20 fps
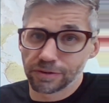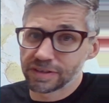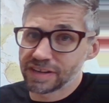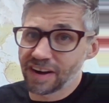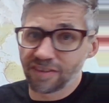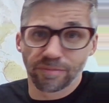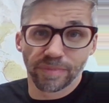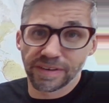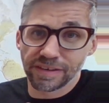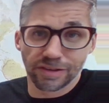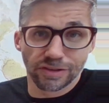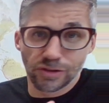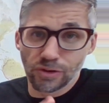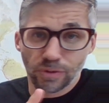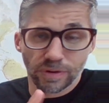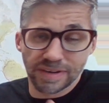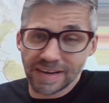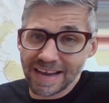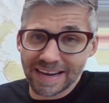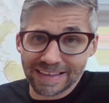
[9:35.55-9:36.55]
government, and
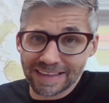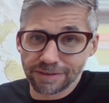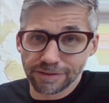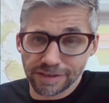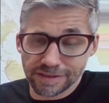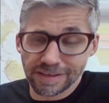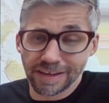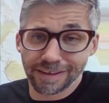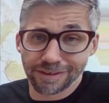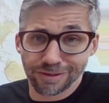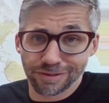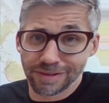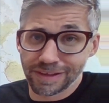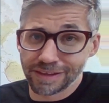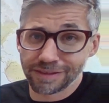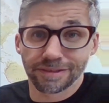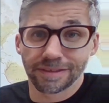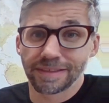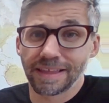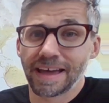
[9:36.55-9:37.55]
you are not allowed to touch
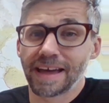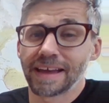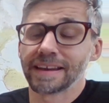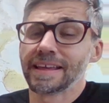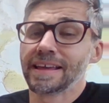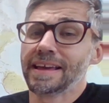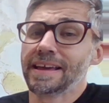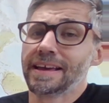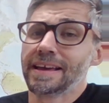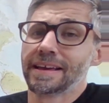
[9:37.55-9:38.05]
this and that.